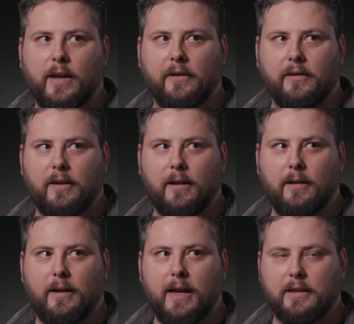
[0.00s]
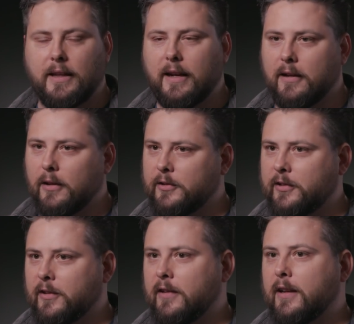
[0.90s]
has has a lot of
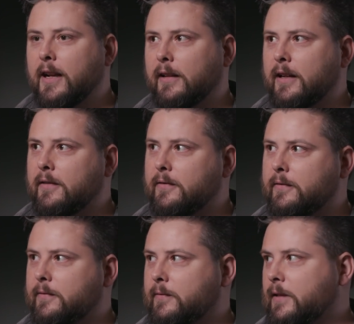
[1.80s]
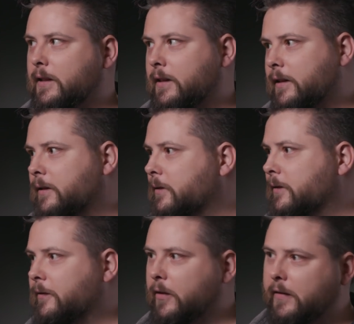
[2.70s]
culture and a lot of uh,
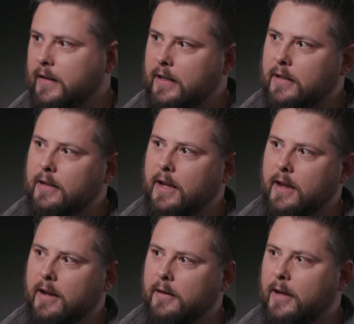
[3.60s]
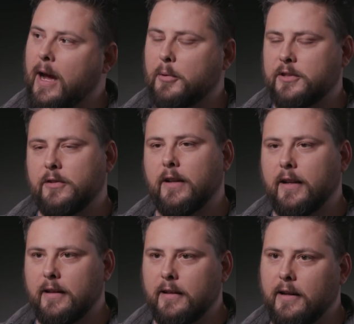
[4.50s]
diversity and
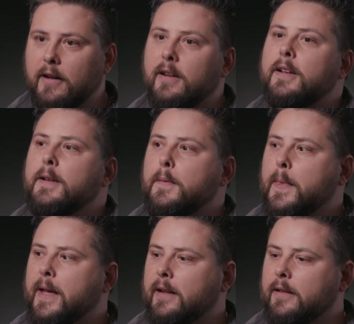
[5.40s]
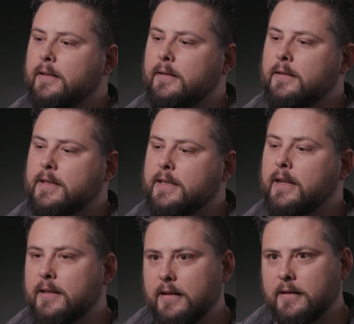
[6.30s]
opportunity in there that the
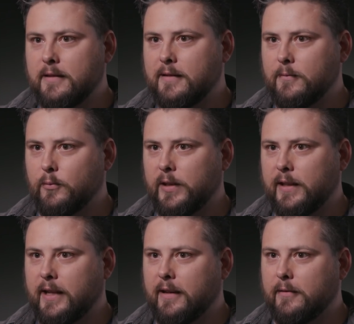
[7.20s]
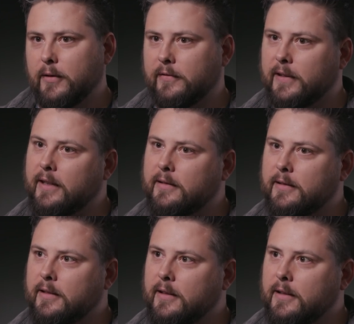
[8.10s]
citizens really kind of reflect